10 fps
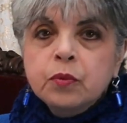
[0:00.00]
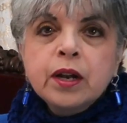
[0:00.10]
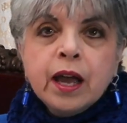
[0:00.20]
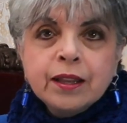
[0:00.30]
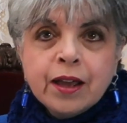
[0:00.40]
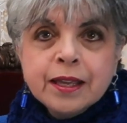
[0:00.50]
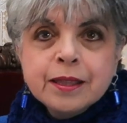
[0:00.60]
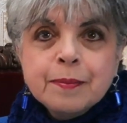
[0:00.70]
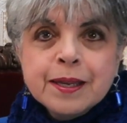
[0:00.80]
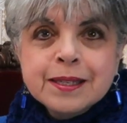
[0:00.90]
what I
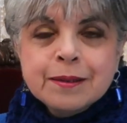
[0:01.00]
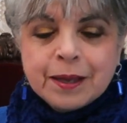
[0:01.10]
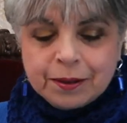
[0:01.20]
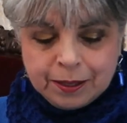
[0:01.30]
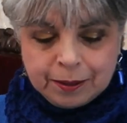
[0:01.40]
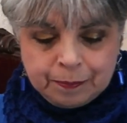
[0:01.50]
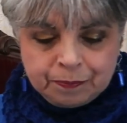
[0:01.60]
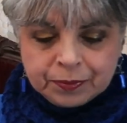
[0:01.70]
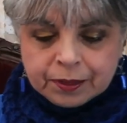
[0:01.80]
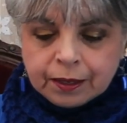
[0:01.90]
like the best about him.
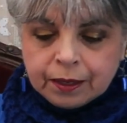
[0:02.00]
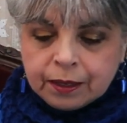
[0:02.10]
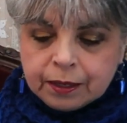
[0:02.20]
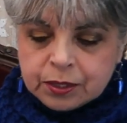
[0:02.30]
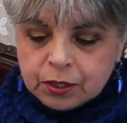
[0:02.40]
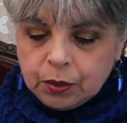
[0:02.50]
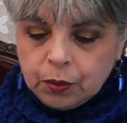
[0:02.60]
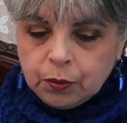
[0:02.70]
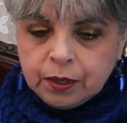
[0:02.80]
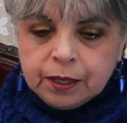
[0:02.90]

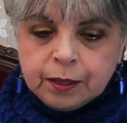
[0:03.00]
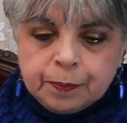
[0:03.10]
So